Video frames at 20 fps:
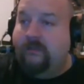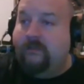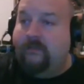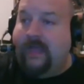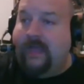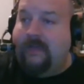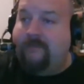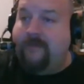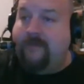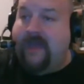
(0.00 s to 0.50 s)

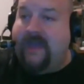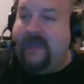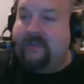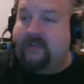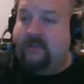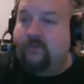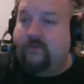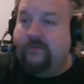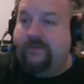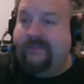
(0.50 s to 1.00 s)

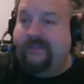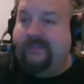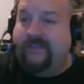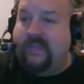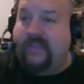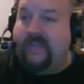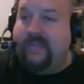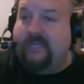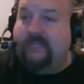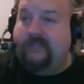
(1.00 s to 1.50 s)
linebacker, with
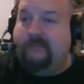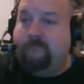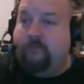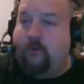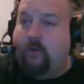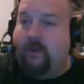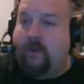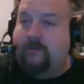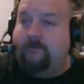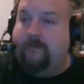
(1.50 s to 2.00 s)
6.
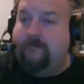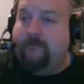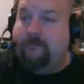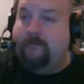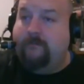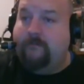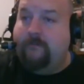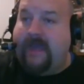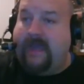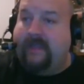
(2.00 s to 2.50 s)

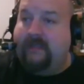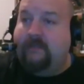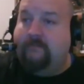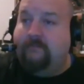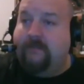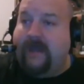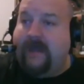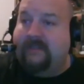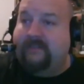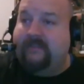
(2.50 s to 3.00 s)

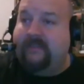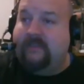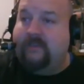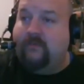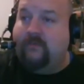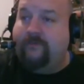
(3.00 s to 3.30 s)
Mati